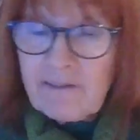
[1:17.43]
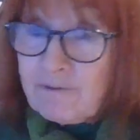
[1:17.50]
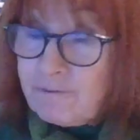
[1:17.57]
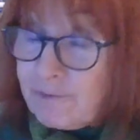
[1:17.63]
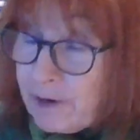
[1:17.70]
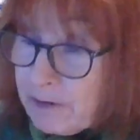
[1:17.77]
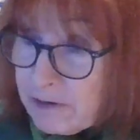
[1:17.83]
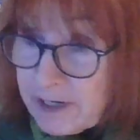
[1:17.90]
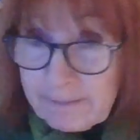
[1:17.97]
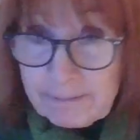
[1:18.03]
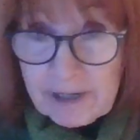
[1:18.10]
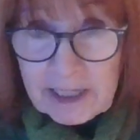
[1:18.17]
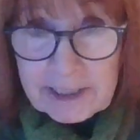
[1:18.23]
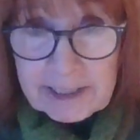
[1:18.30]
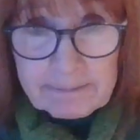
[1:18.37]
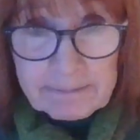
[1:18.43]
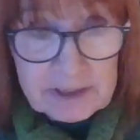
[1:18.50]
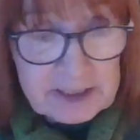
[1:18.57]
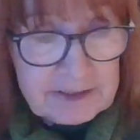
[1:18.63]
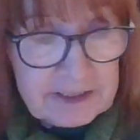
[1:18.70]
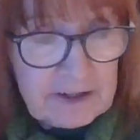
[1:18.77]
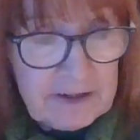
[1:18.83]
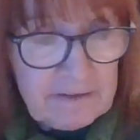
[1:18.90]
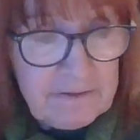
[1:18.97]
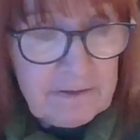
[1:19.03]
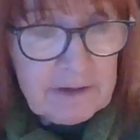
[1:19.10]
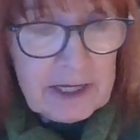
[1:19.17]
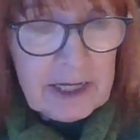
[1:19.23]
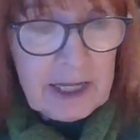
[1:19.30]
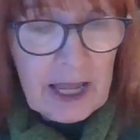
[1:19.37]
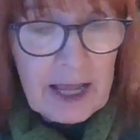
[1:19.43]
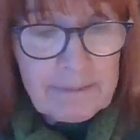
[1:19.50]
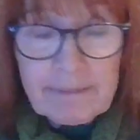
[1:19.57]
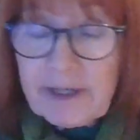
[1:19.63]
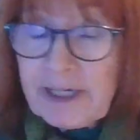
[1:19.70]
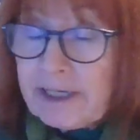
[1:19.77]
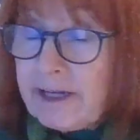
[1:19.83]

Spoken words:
very manipulative, and